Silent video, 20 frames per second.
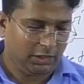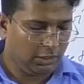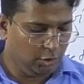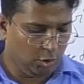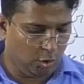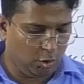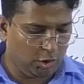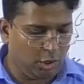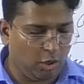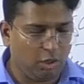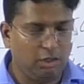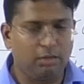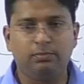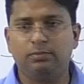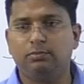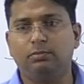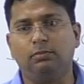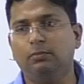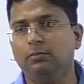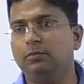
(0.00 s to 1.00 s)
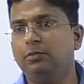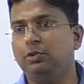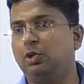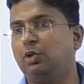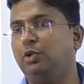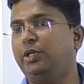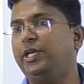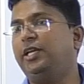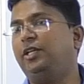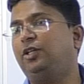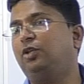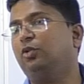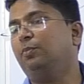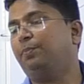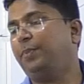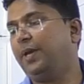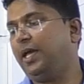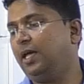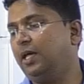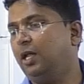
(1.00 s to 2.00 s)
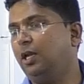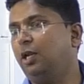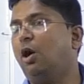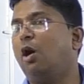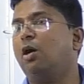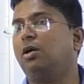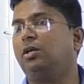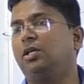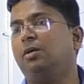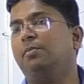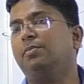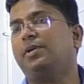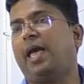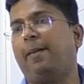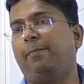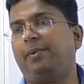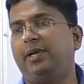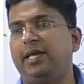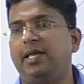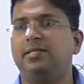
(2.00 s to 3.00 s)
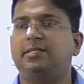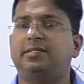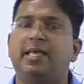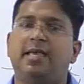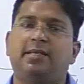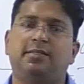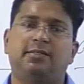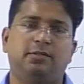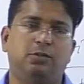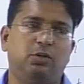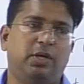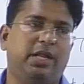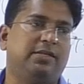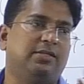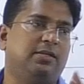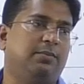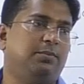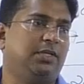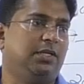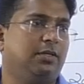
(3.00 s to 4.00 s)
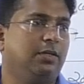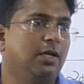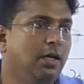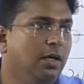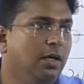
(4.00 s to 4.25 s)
no, no, no need to pay long term capital gains tax. You are exempted.